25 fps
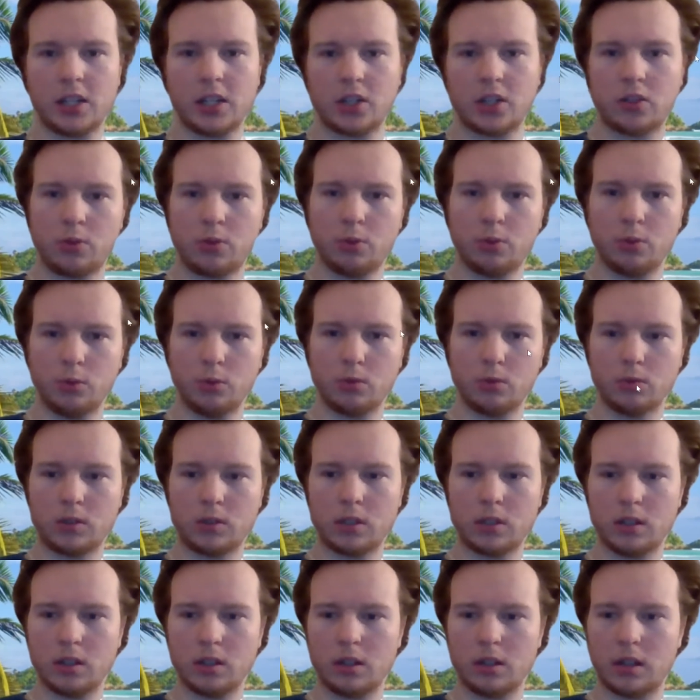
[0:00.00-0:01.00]
tool
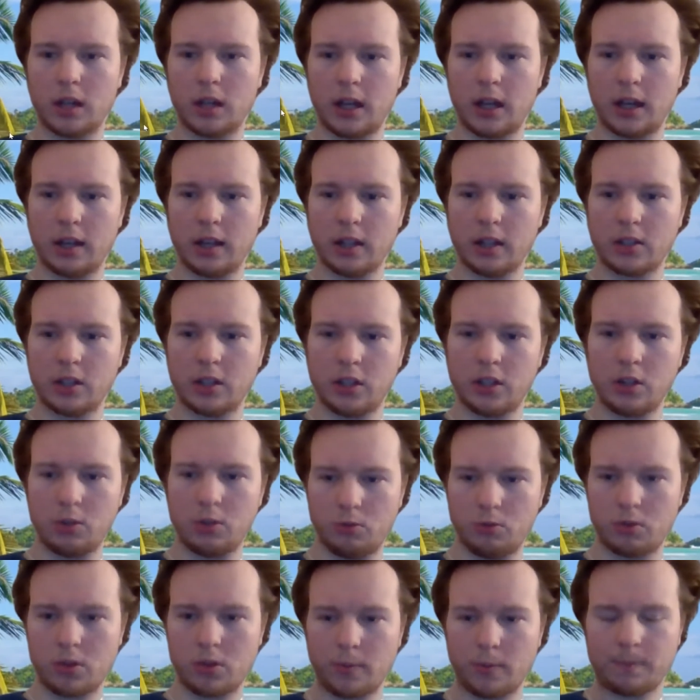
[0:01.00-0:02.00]
to
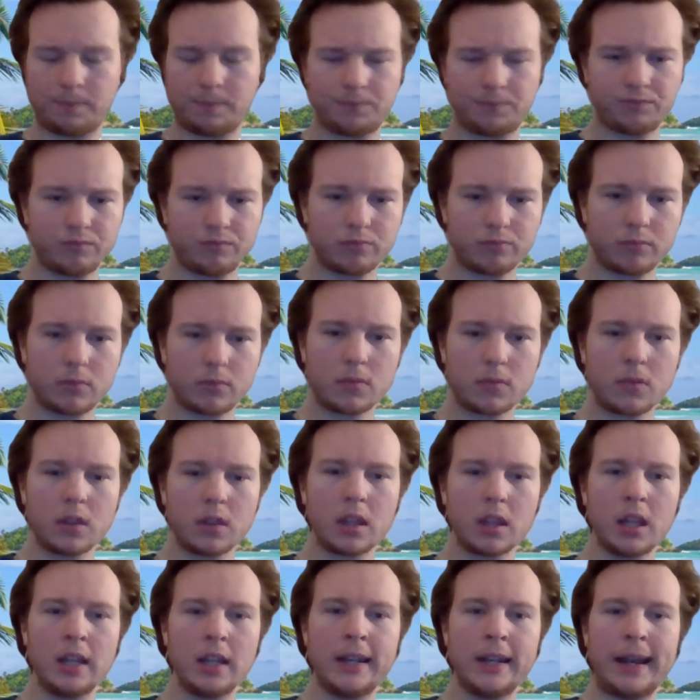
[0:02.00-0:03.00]
use.
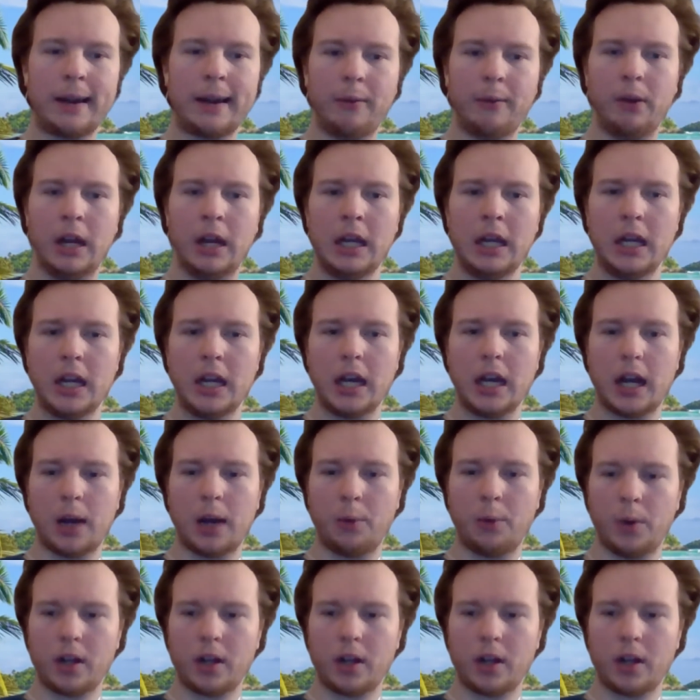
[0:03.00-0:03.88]
Now, I want to